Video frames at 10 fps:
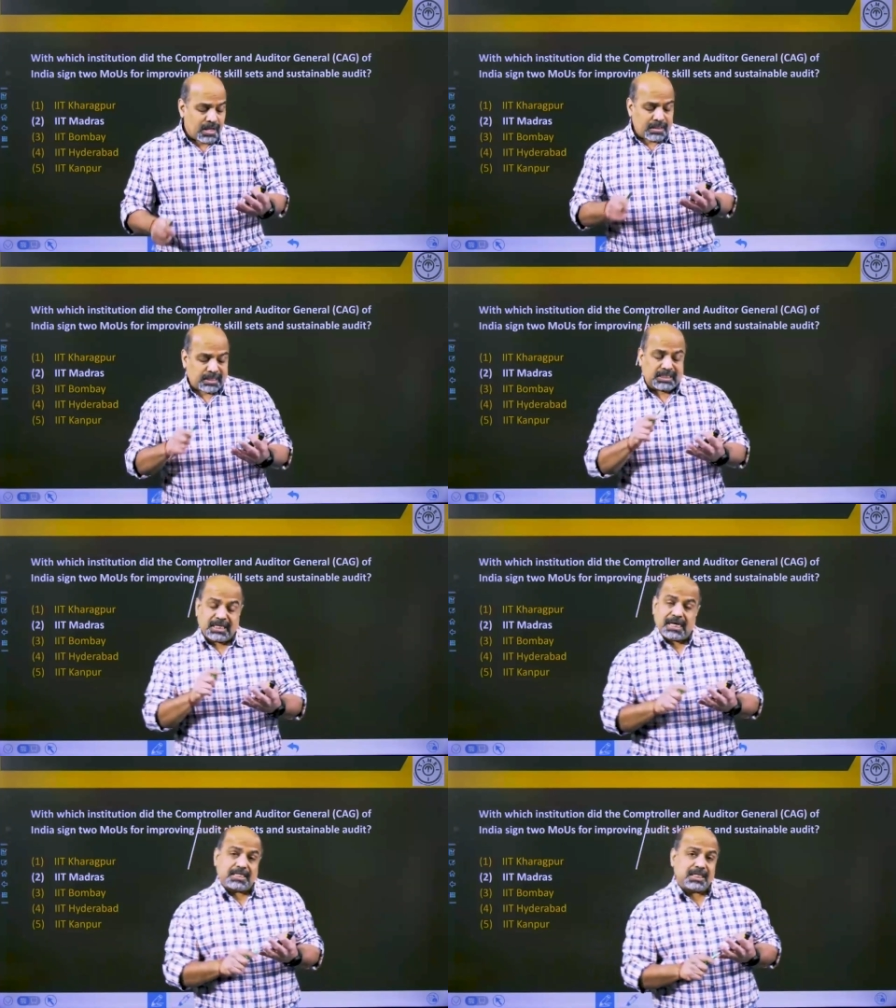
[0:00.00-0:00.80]
The
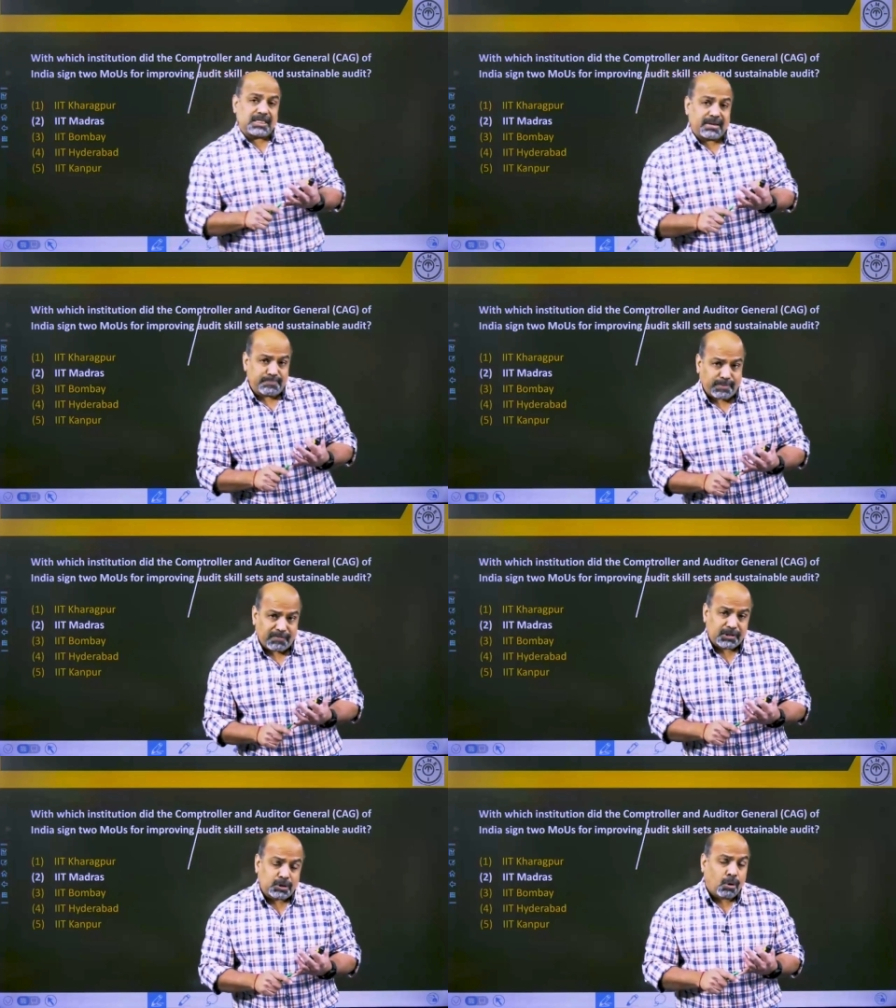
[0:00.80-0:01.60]
CAG is
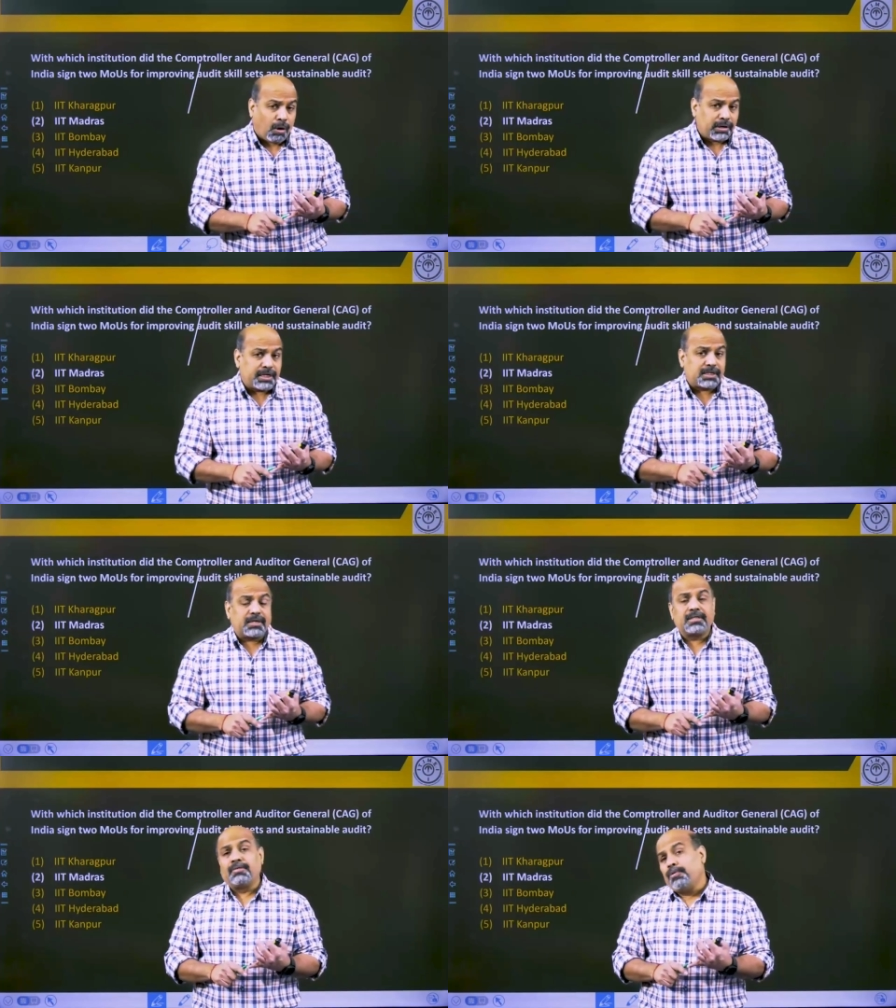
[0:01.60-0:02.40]
empowered to audit
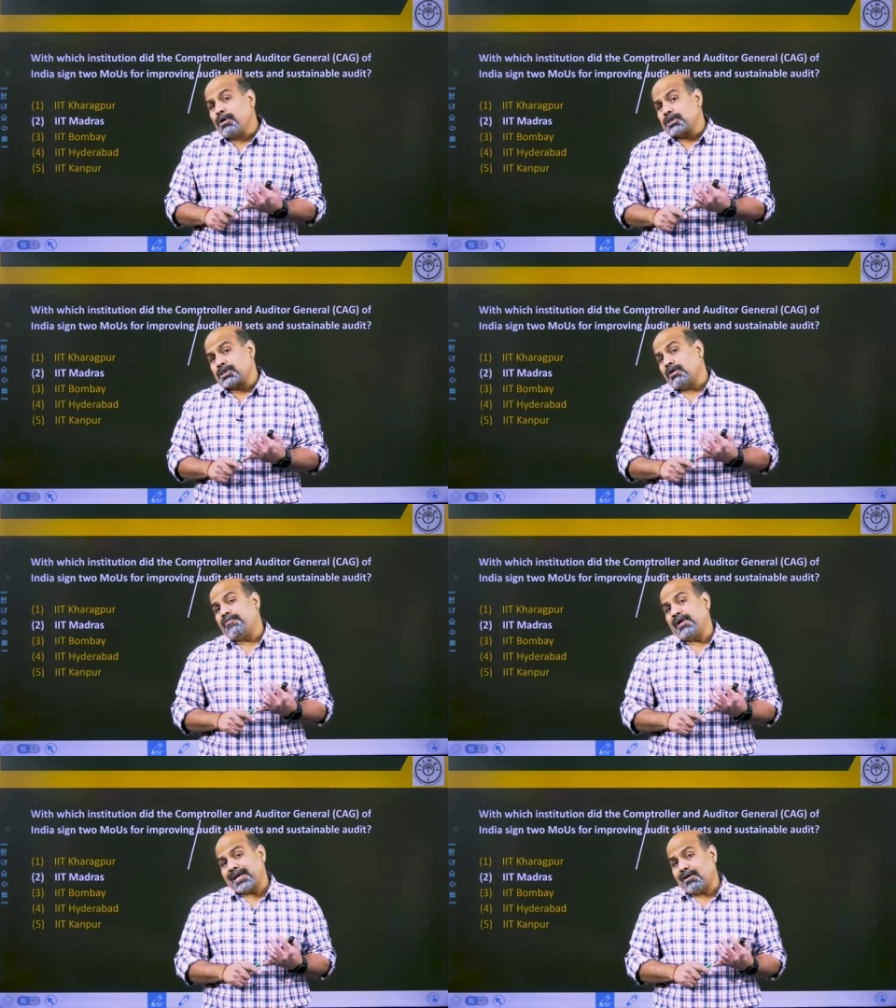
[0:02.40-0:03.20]
the books of
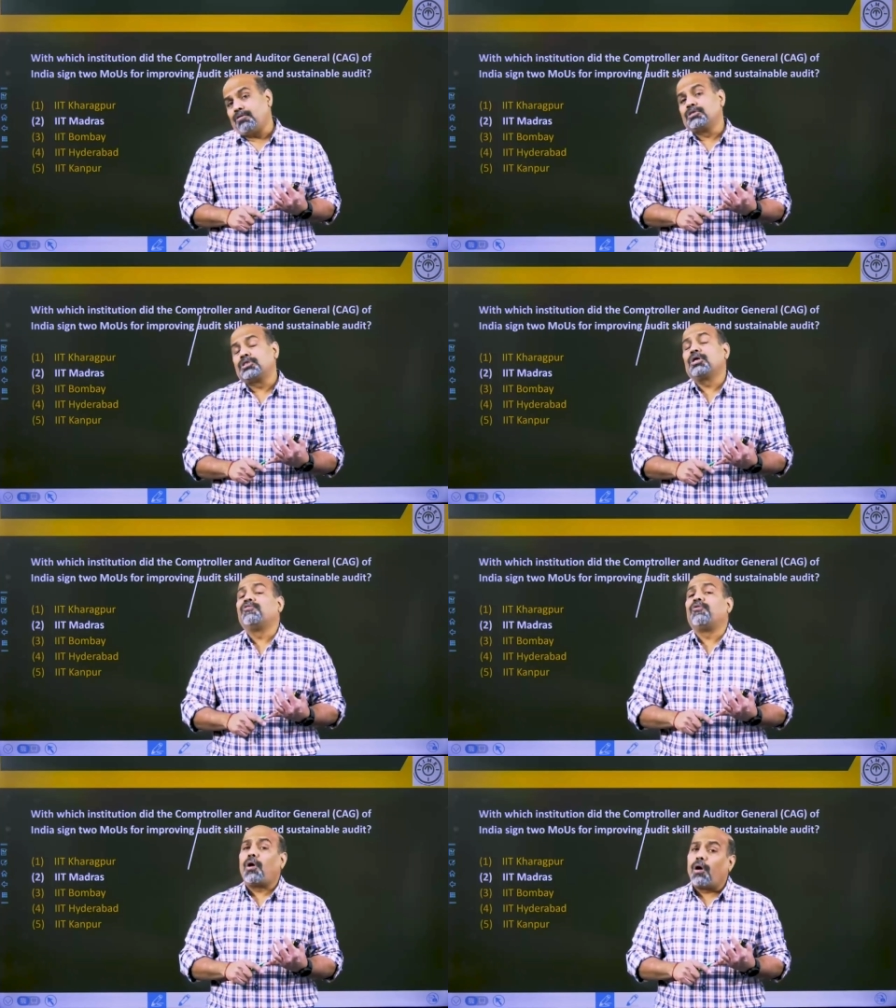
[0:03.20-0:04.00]
accounts
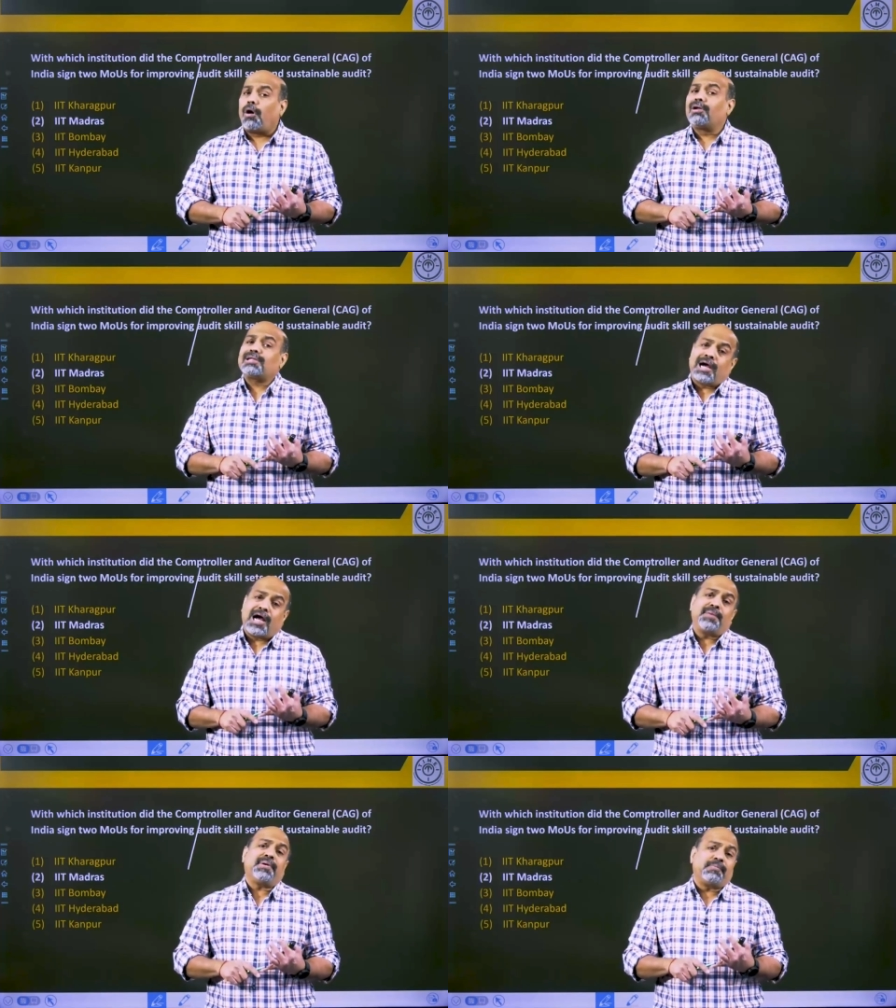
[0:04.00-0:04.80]
of all
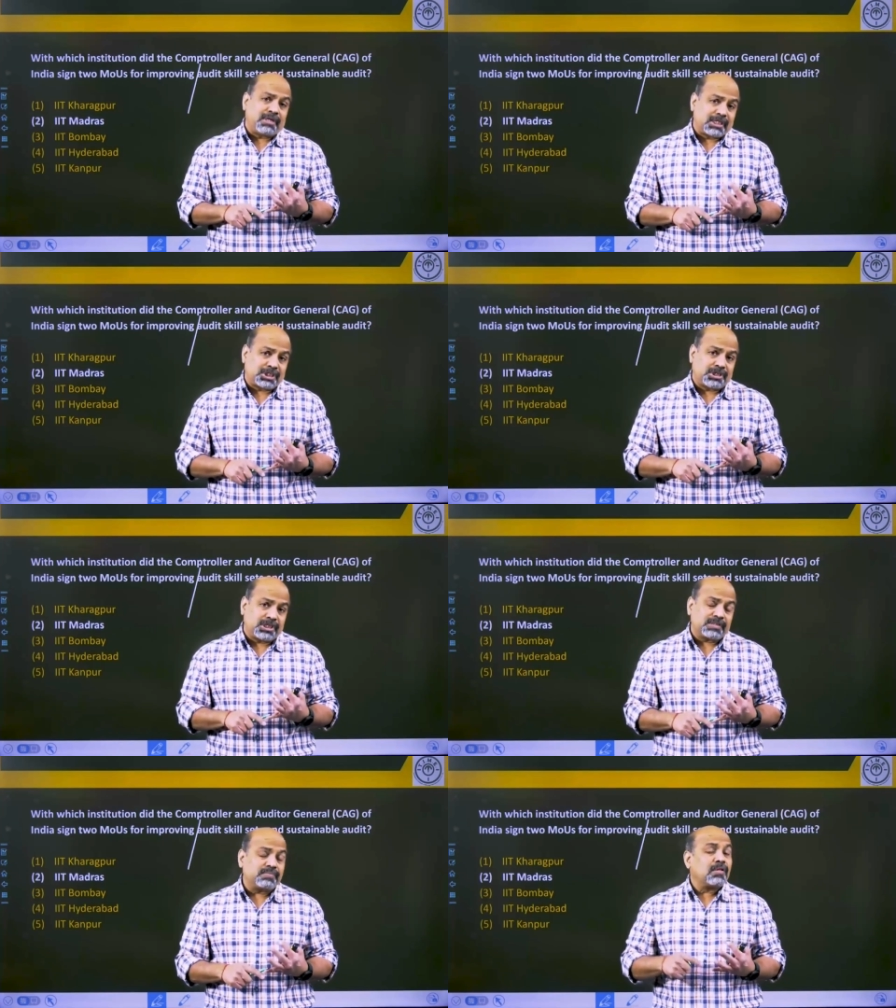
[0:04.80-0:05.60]
government
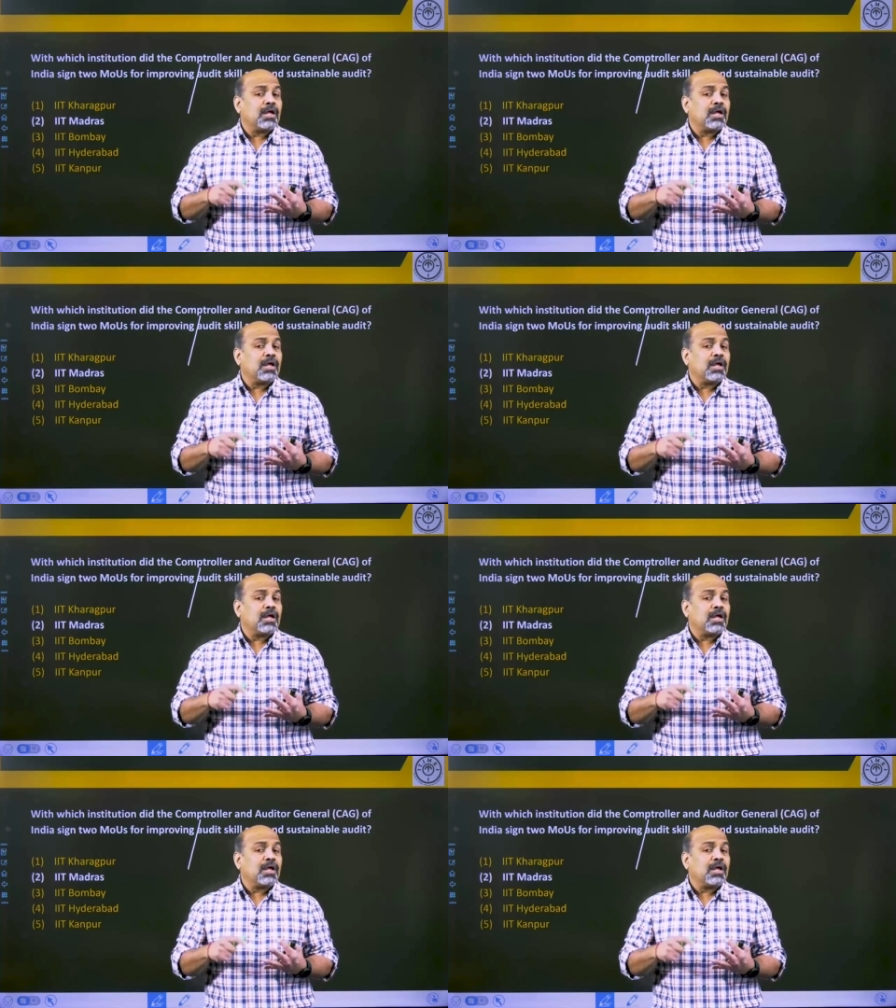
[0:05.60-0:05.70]
ministries,